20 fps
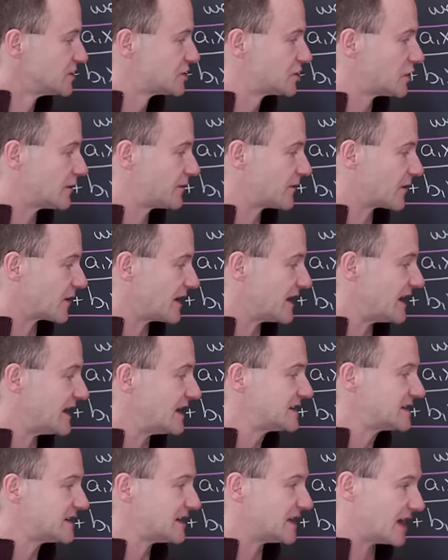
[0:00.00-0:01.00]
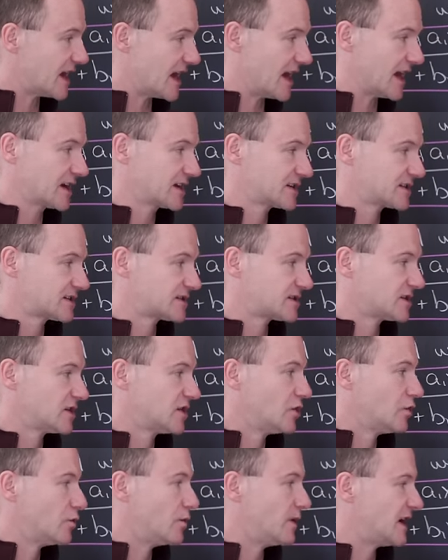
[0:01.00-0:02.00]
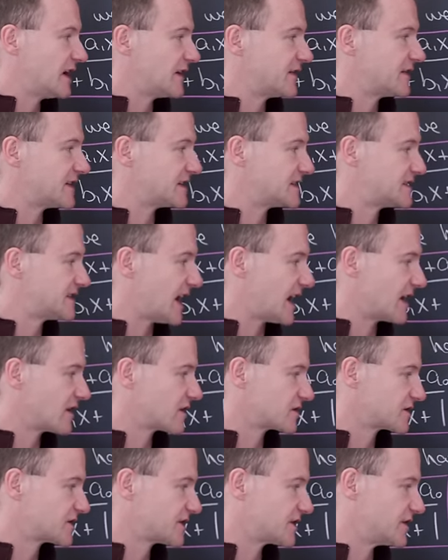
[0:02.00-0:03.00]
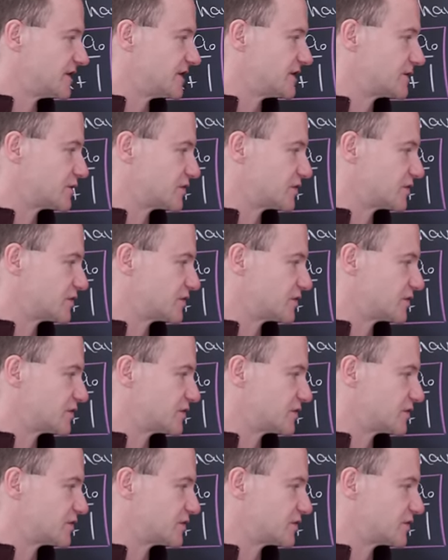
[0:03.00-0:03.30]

So for E to the X, we get this Taylor series,